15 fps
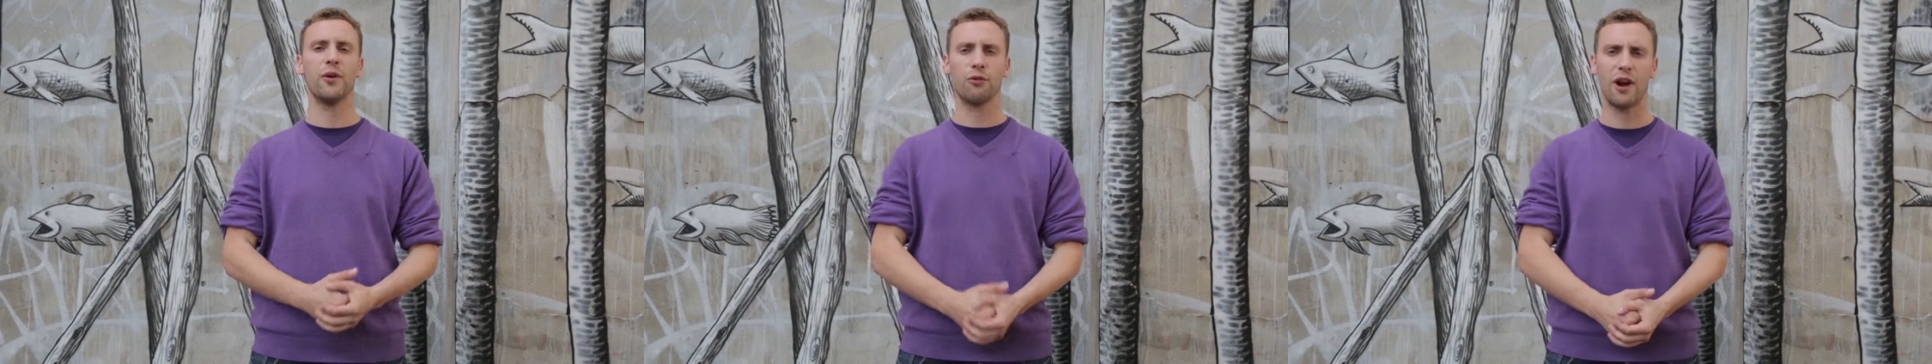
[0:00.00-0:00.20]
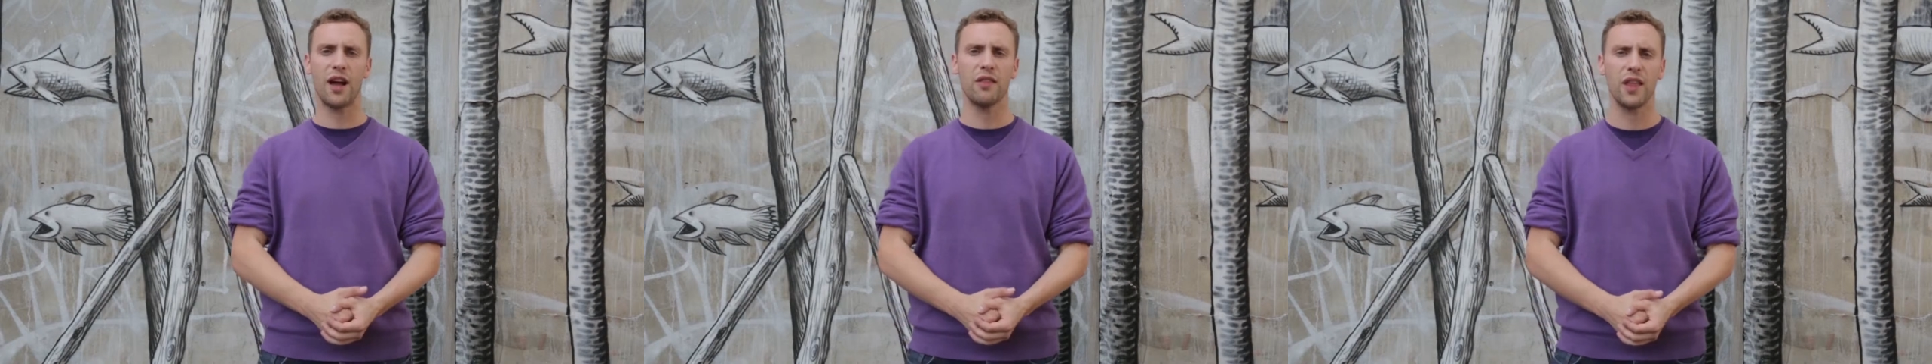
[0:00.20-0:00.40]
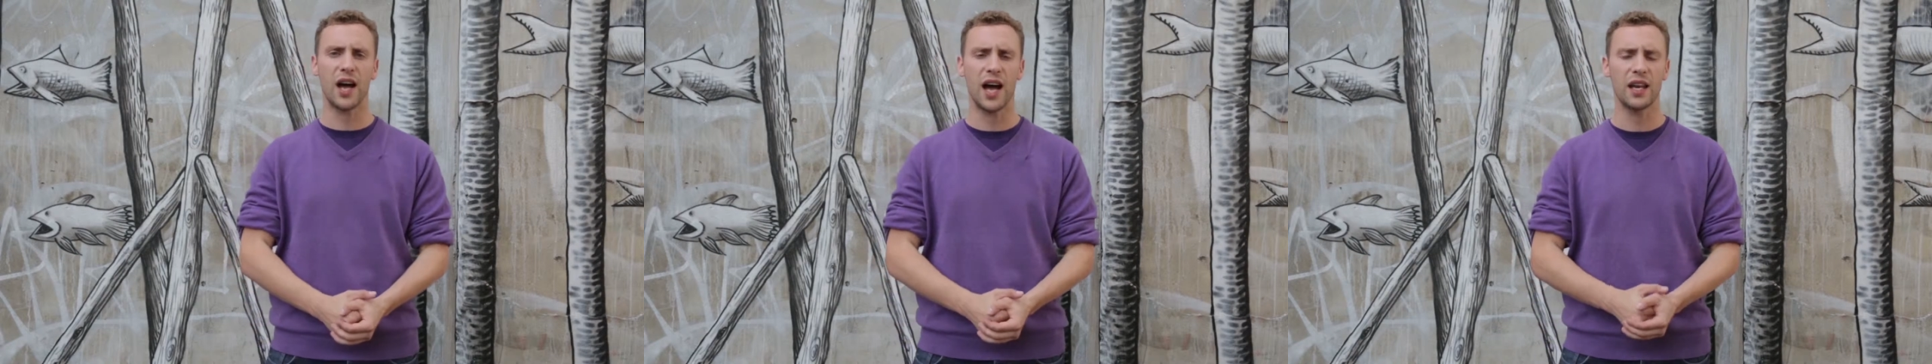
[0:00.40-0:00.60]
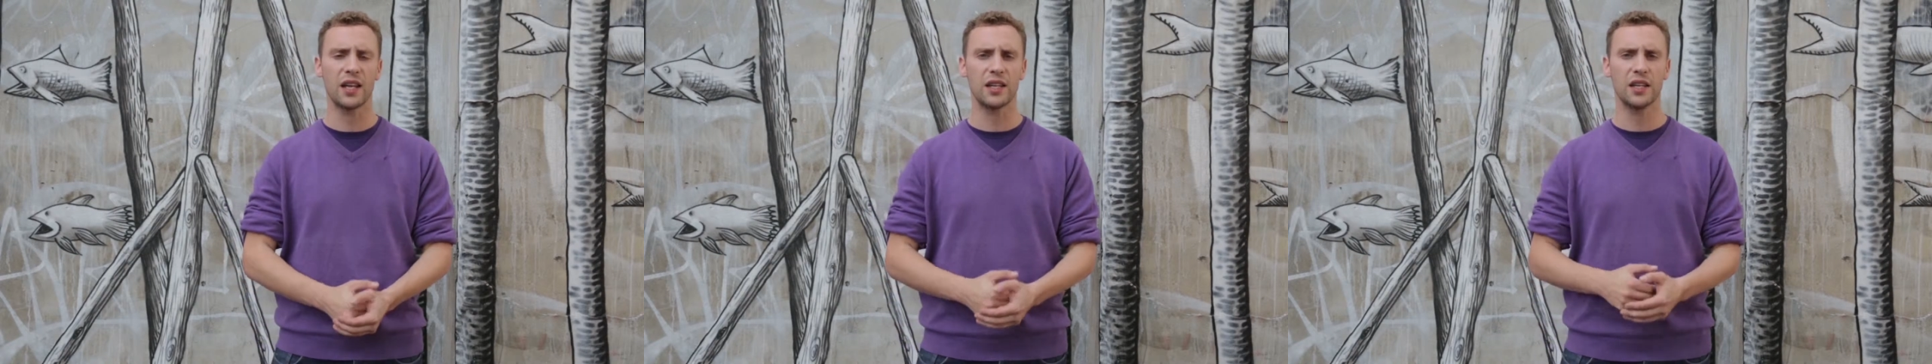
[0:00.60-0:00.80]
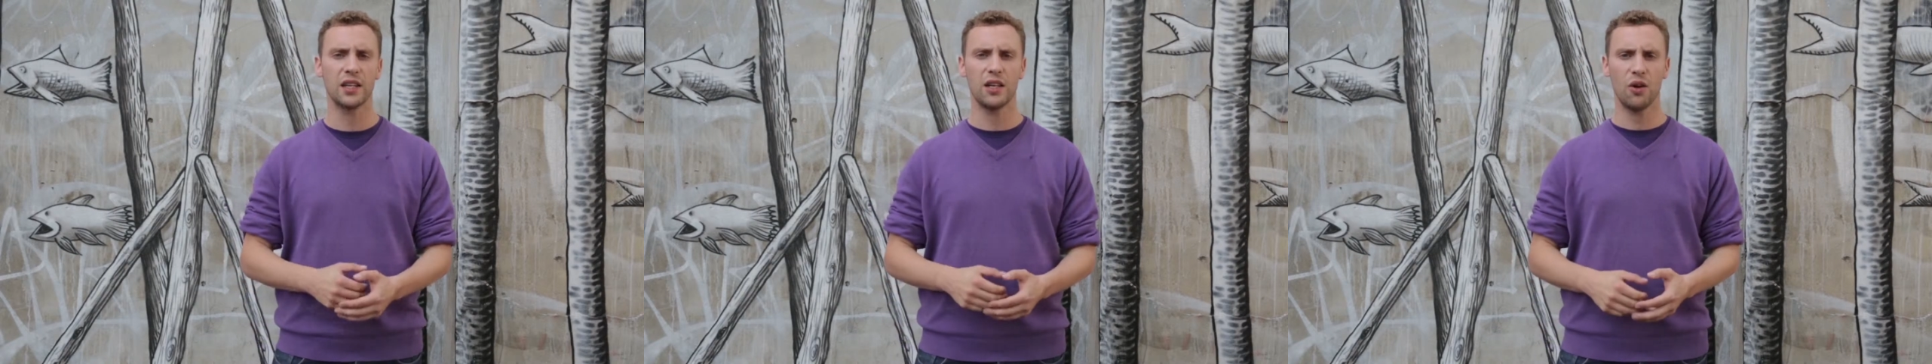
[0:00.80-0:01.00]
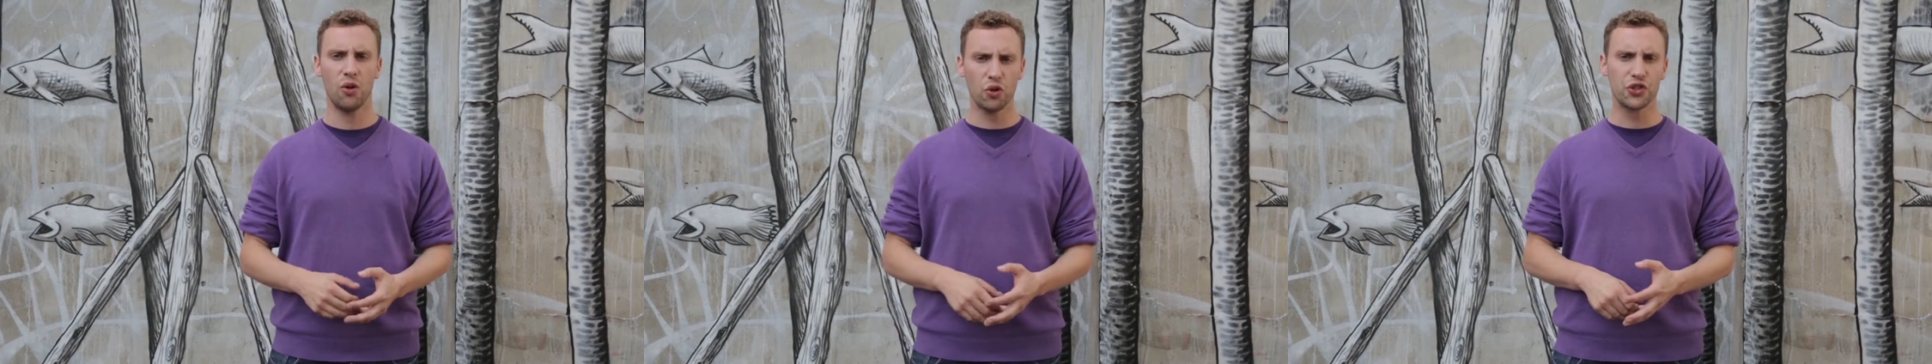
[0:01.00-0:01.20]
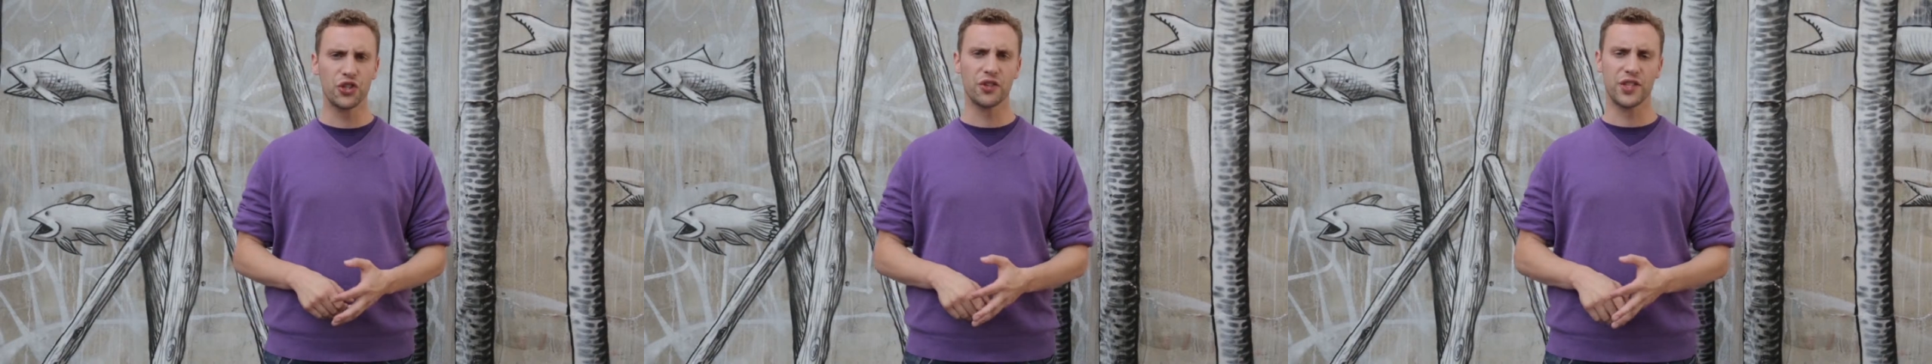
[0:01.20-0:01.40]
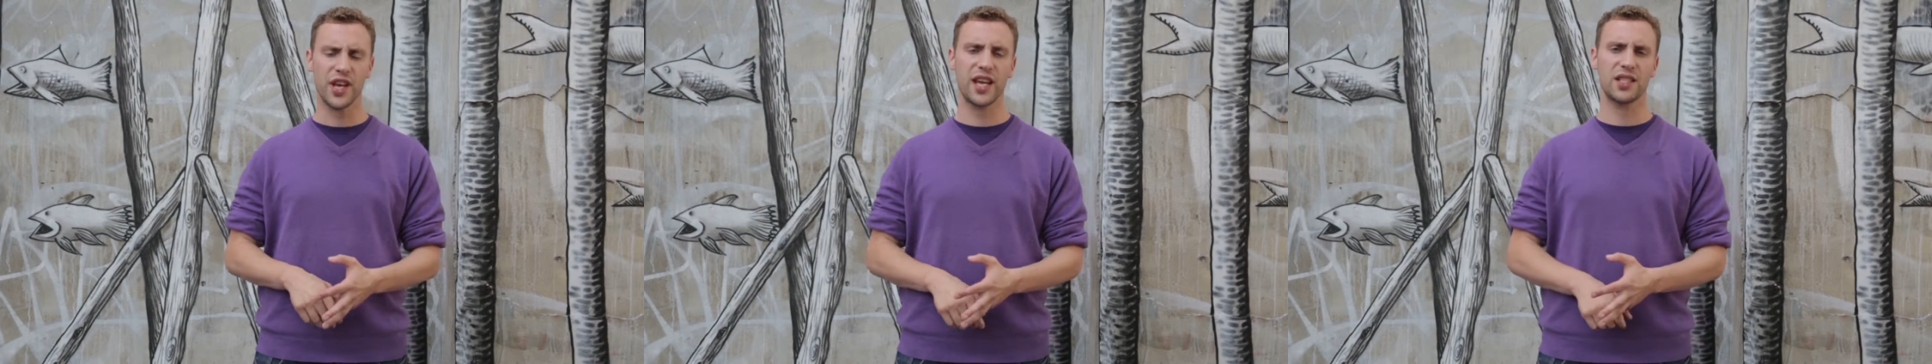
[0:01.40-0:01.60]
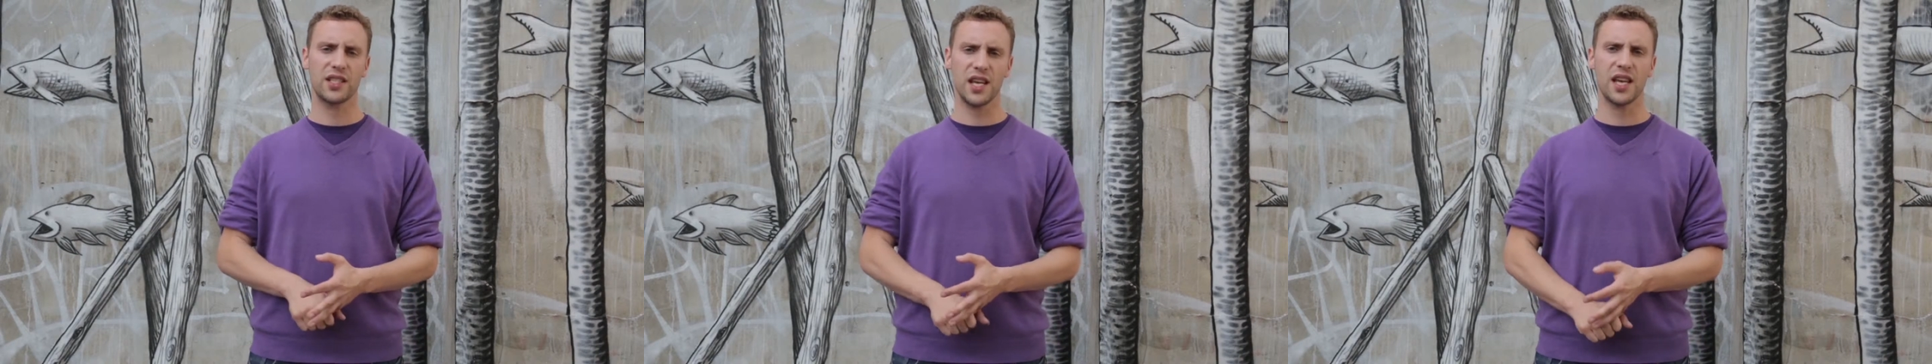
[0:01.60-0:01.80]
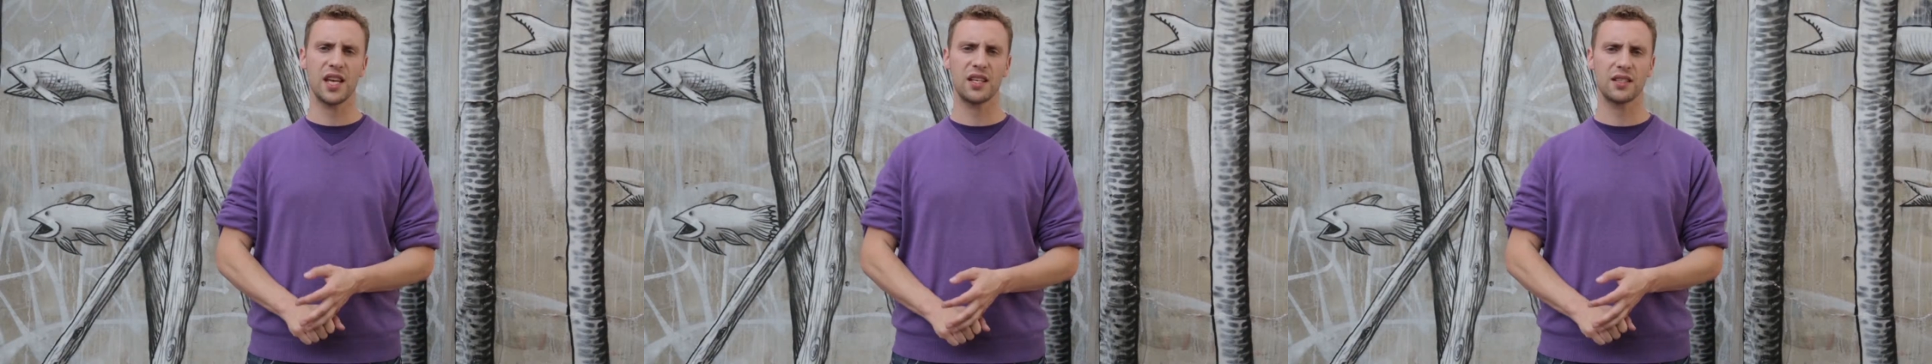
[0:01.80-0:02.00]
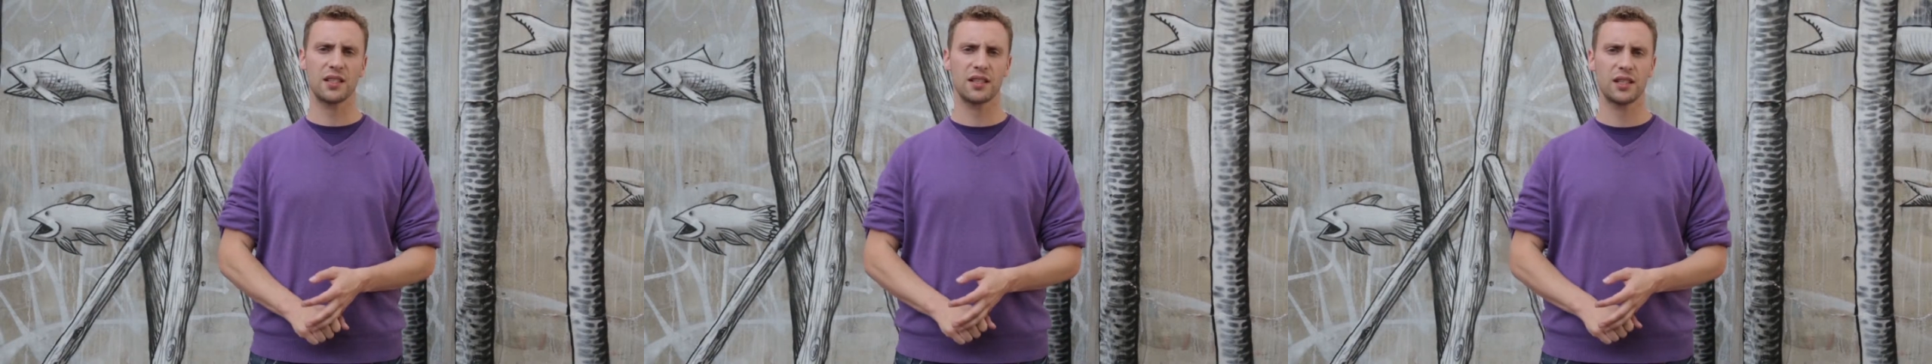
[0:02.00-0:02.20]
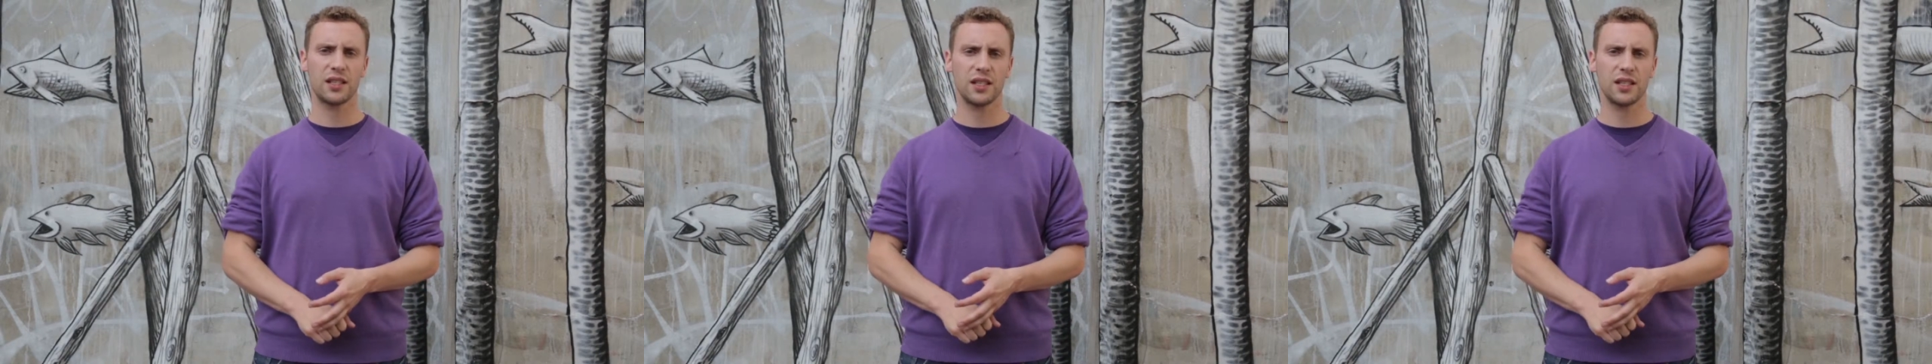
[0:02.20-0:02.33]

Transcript: around that also takes years.